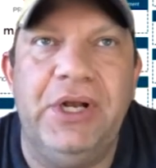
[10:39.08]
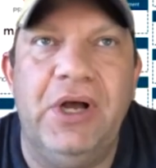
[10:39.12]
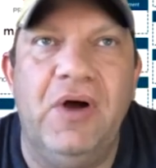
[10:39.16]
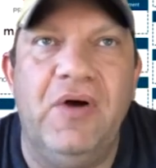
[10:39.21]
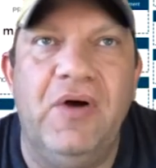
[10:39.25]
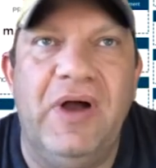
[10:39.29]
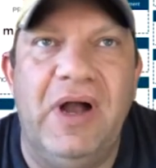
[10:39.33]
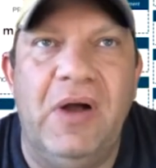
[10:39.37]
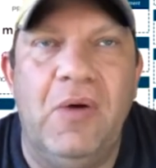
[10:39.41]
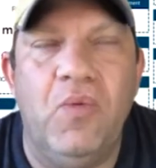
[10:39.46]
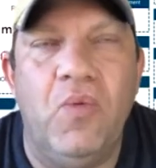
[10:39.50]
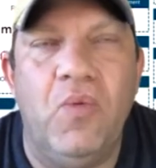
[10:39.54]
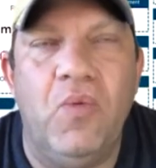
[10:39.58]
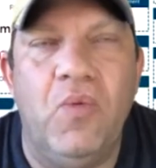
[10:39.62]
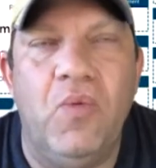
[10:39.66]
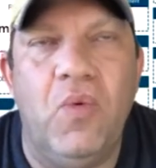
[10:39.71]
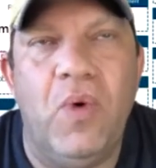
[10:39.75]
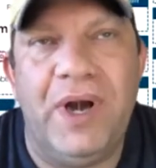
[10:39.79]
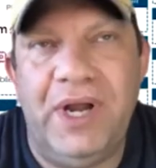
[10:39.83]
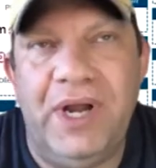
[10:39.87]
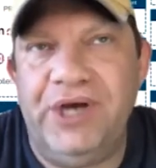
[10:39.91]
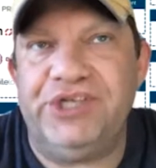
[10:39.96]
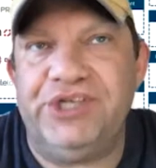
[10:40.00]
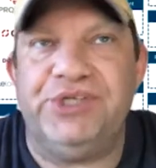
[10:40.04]

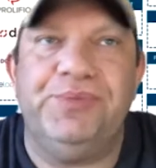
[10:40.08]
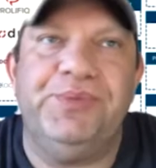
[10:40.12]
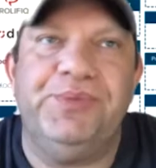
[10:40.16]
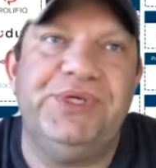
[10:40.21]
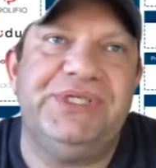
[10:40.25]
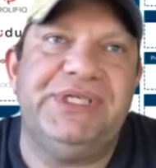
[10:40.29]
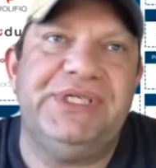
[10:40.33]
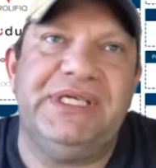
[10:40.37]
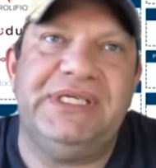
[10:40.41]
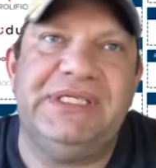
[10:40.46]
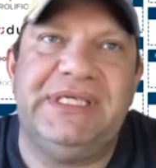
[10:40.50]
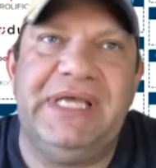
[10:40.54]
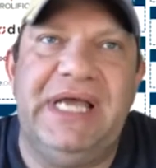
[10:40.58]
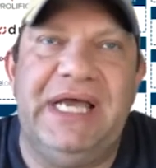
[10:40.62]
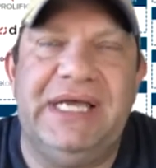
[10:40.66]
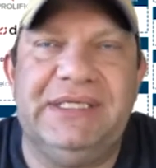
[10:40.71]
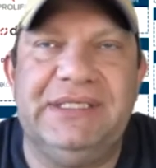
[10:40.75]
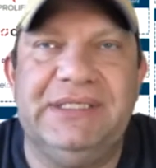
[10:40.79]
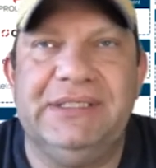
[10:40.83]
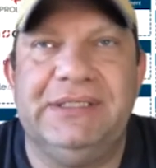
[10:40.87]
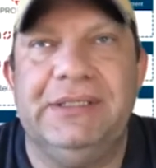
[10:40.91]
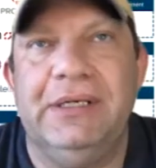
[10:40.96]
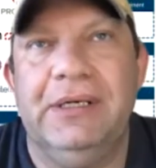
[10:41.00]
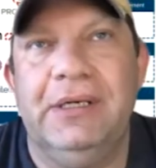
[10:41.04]
One customer
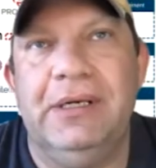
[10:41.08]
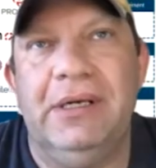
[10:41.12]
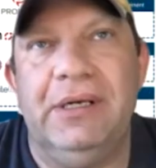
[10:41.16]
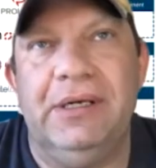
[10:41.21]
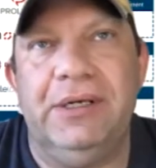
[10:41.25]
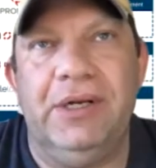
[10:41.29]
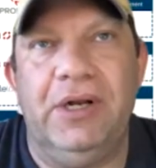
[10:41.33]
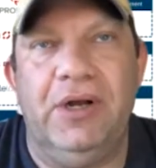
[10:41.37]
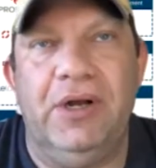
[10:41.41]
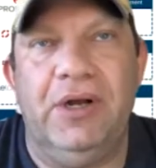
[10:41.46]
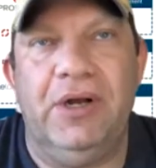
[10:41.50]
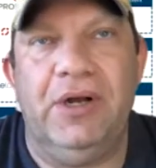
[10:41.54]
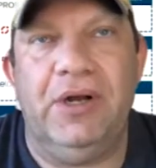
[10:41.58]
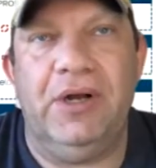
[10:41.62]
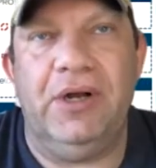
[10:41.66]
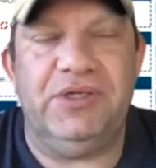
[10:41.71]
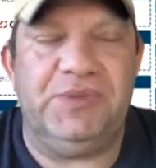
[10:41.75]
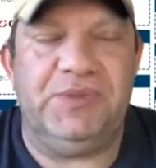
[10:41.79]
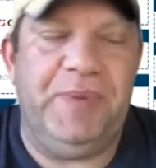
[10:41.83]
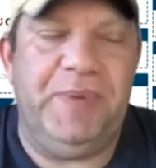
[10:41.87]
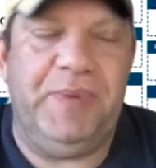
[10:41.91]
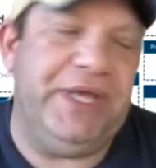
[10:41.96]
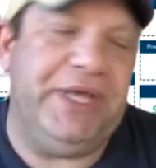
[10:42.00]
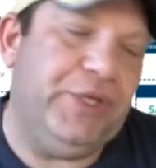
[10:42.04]
success,
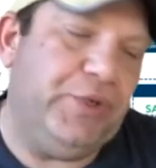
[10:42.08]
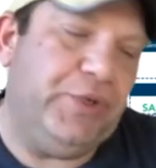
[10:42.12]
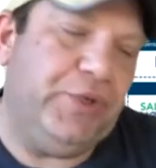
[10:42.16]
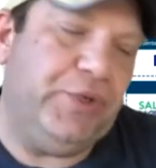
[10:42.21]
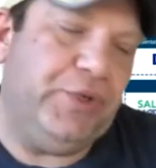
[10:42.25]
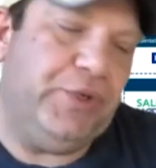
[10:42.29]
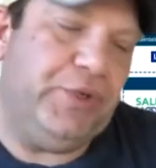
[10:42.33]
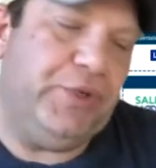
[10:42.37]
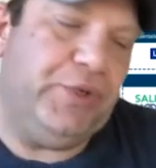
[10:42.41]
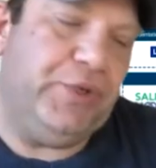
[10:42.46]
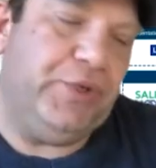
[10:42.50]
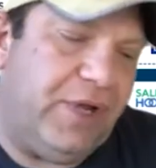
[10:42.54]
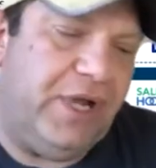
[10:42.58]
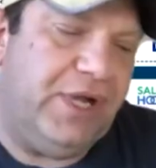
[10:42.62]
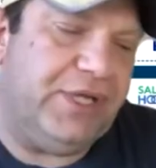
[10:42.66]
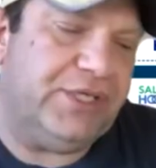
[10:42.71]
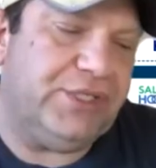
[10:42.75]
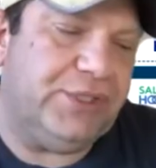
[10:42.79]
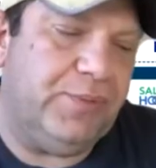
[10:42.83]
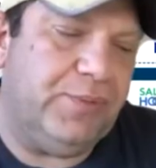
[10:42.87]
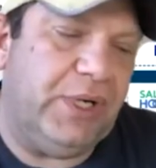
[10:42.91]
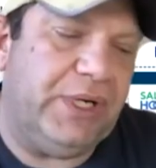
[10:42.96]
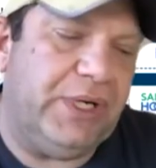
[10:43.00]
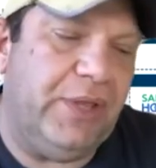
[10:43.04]
speaking to another
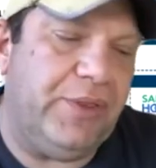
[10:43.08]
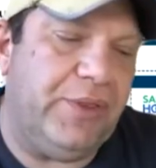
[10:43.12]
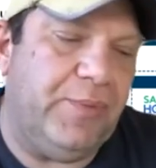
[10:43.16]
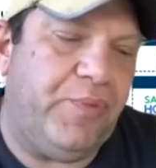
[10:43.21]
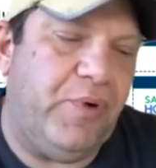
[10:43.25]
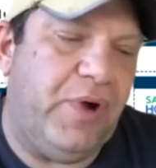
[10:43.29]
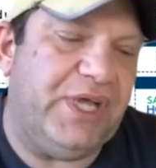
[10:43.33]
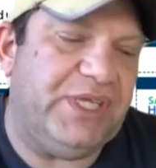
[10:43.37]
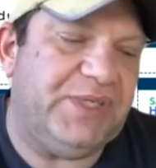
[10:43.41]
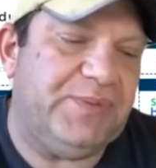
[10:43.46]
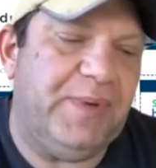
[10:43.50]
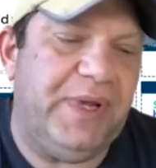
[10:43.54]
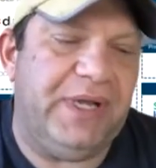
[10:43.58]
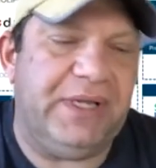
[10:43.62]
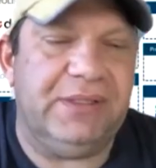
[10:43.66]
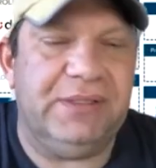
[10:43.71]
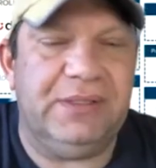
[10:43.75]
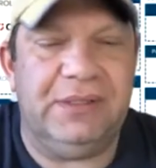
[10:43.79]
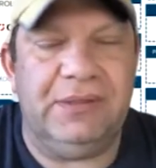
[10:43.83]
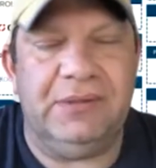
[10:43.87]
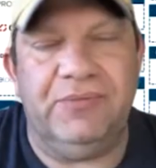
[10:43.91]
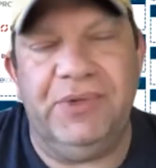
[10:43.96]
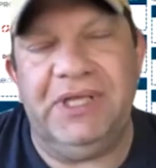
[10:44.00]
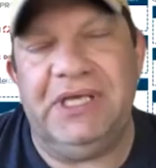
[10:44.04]
customer, another prospect
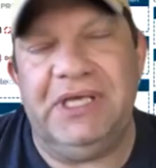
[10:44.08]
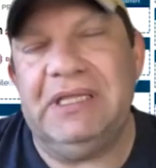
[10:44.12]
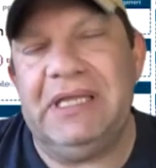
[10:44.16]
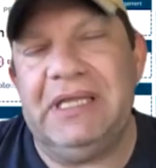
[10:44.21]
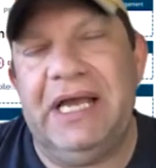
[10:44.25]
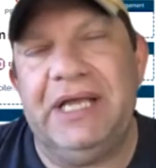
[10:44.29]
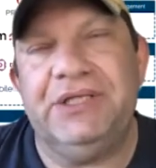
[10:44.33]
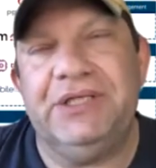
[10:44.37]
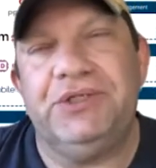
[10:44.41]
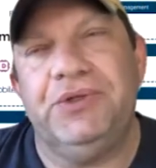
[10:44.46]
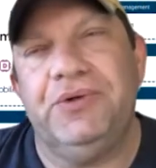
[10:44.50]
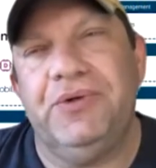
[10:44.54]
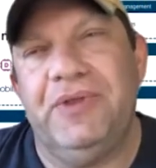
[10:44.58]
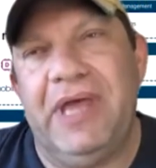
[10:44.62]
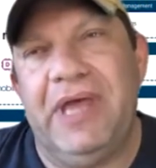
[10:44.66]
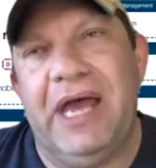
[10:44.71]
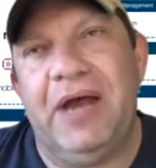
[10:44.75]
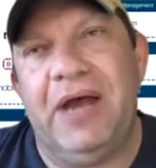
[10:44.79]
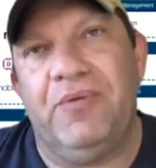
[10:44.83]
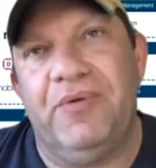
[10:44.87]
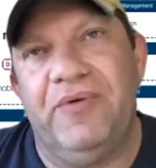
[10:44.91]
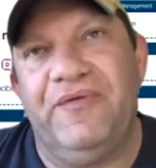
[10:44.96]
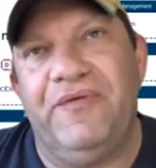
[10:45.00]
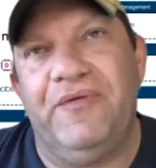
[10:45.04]
really led to
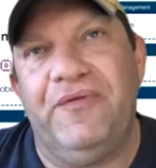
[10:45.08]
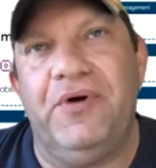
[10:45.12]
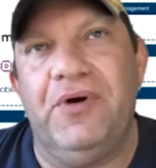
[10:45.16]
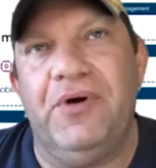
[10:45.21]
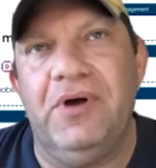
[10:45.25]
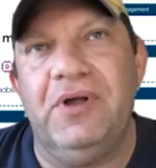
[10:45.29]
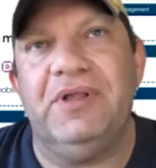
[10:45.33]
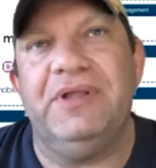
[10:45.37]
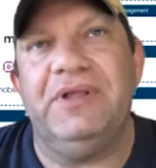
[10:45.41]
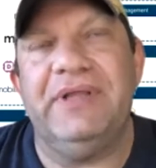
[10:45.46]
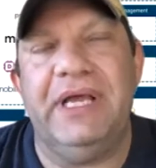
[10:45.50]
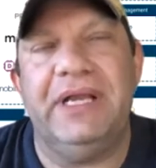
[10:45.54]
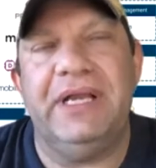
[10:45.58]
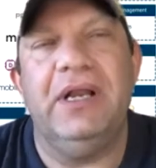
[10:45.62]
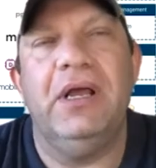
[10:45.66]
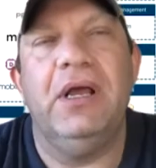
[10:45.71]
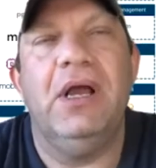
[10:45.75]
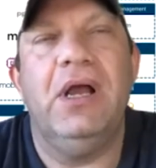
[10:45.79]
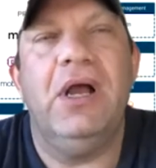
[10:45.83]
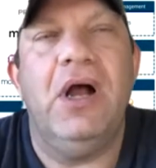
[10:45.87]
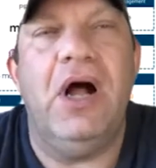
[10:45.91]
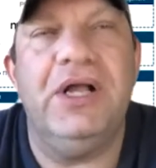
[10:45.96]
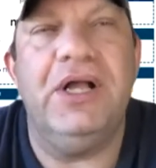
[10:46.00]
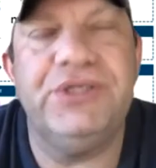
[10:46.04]
that referral and then
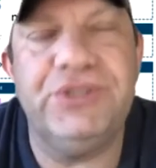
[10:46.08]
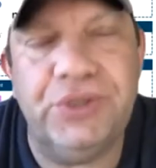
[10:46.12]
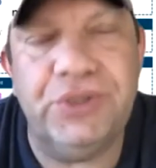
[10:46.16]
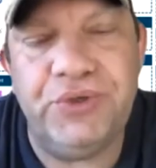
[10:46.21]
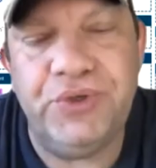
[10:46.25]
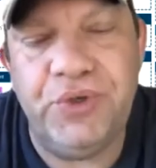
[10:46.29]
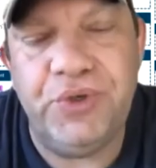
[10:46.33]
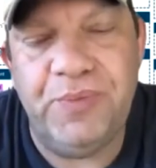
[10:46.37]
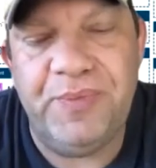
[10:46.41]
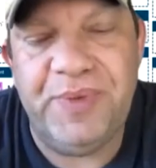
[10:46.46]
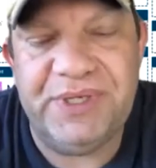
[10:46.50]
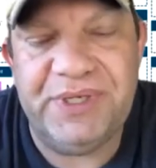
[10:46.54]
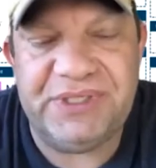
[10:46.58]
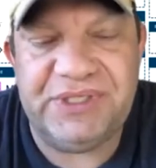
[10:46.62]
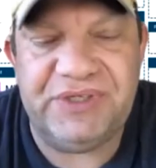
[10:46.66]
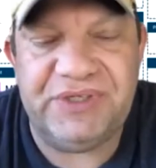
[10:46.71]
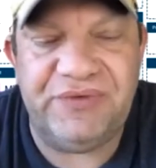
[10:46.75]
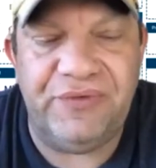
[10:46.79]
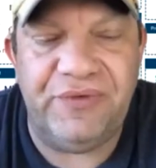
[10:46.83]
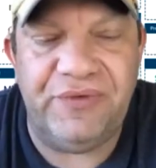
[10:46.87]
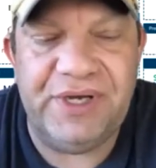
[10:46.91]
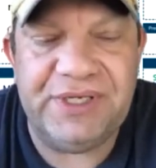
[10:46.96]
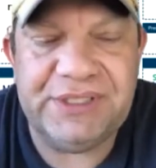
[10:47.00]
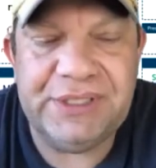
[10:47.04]
also new
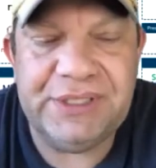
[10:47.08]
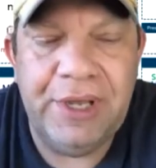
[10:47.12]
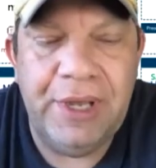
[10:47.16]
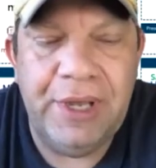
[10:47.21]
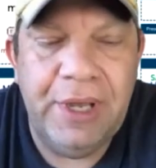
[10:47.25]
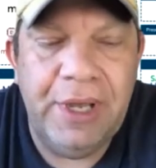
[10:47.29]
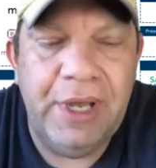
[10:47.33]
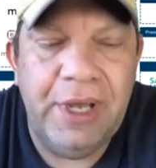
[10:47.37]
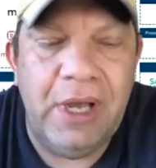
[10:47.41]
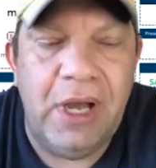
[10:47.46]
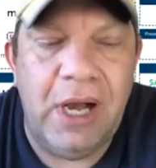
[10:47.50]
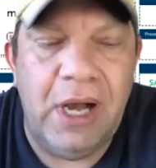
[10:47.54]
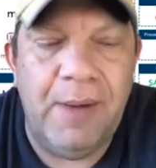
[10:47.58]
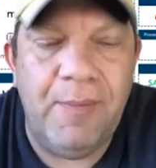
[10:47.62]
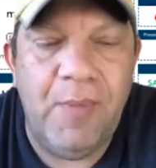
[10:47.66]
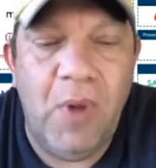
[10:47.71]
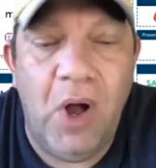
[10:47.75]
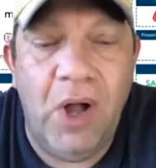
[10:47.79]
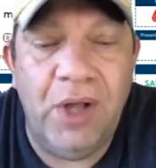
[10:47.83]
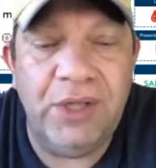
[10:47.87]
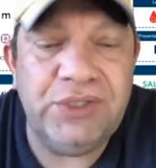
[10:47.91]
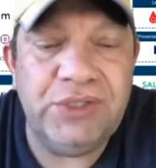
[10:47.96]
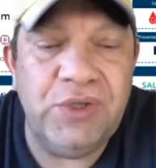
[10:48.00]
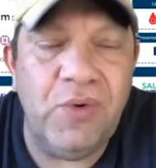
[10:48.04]
business for us.
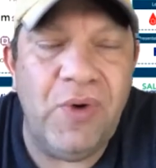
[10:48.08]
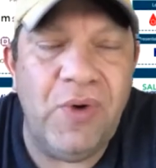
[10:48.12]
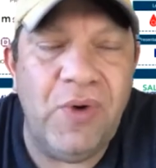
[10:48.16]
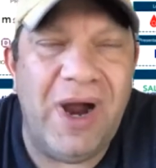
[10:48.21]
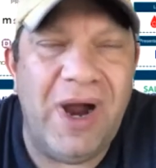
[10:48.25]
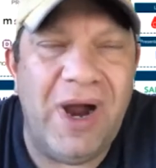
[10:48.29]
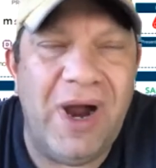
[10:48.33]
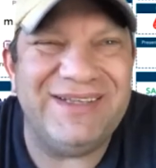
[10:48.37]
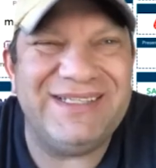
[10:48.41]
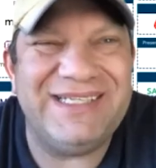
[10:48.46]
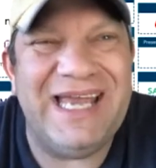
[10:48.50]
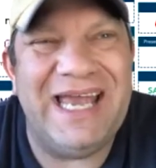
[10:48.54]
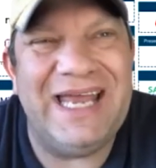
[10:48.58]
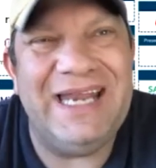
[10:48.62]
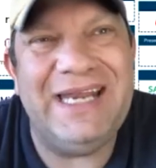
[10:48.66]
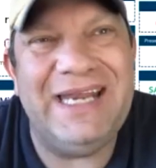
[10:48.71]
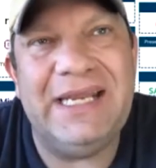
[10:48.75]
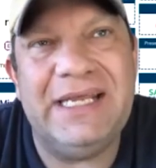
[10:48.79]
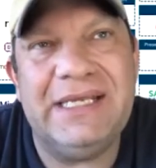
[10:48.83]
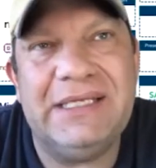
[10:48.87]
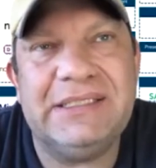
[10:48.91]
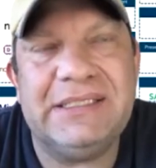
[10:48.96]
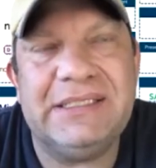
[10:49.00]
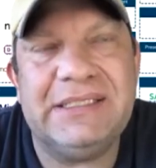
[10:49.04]
Also, our
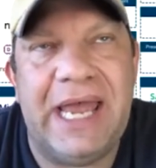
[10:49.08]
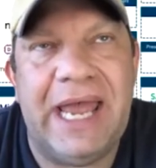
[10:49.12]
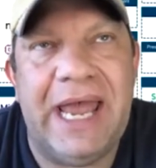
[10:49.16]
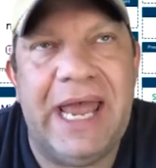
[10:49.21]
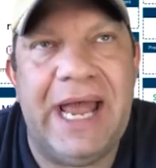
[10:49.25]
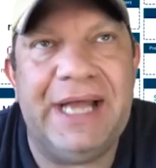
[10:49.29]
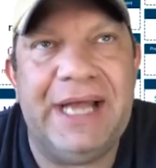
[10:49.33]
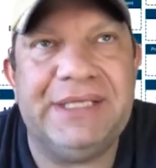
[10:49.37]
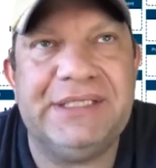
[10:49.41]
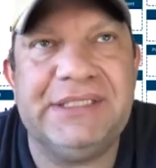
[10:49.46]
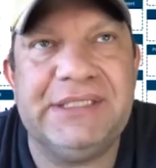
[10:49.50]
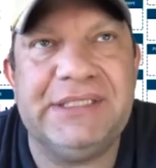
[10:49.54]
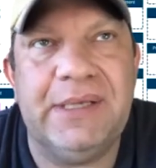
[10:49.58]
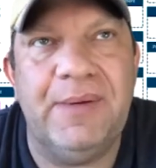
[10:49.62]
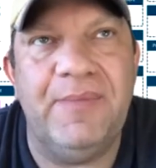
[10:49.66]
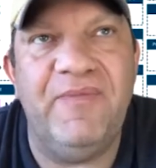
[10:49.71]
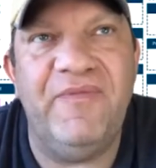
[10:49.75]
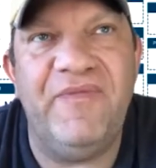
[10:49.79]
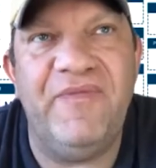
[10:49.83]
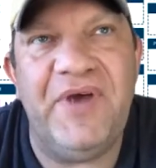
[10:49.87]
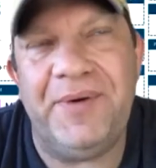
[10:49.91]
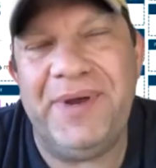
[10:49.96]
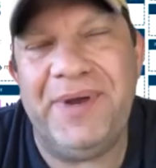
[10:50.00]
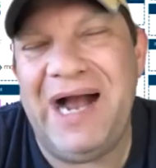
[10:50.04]
attendance at
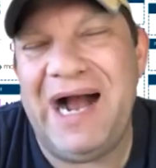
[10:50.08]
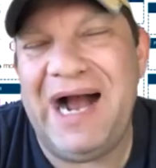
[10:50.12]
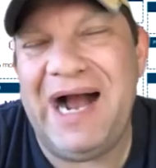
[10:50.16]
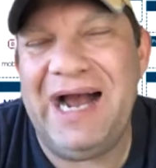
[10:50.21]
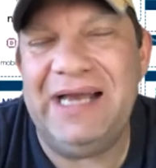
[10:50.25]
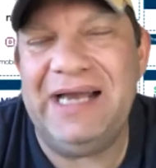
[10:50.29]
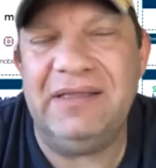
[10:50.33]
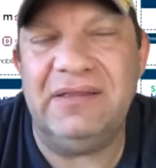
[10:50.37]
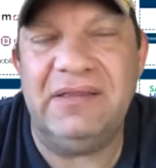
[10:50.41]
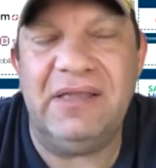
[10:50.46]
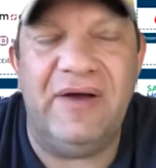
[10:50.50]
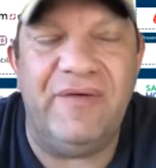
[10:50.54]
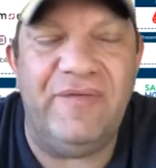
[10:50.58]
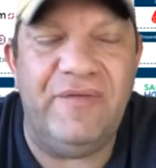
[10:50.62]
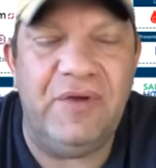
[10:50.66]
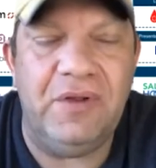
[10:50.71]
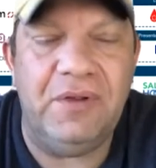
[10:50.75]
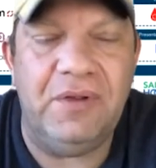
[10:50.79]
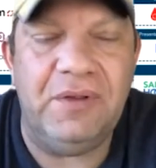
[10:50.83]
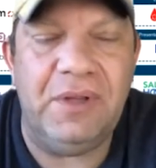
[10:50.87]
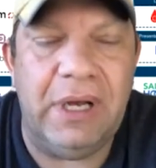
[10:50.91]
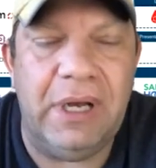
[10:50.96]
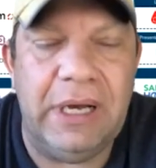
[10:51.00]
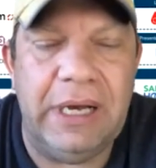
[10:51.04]
some very high
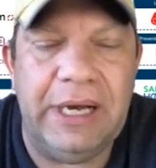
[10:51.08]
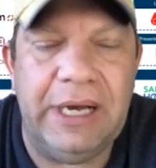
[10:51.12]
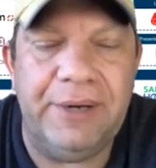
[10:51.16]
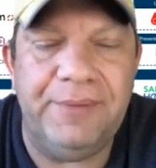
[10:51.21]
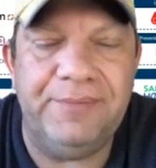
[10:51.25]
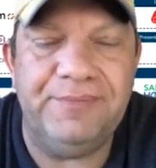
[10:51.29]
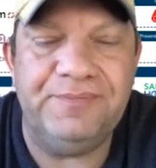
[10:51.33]
level